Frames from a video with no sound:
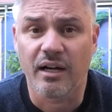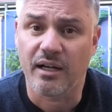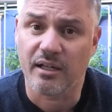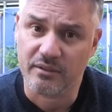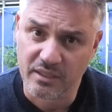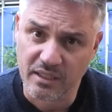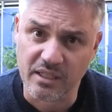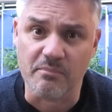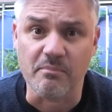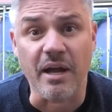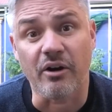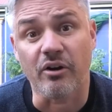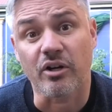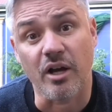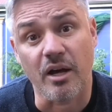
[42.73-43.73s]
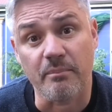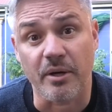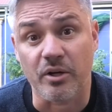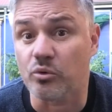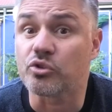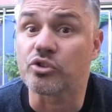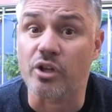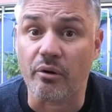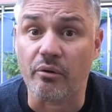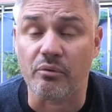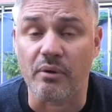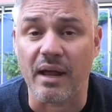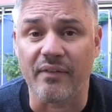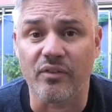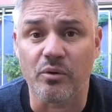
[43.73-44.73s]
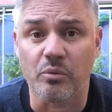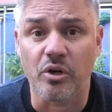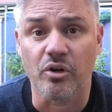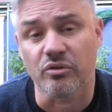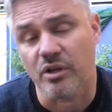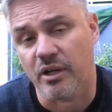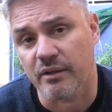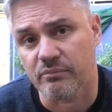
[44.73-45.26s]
in America, but also around the world.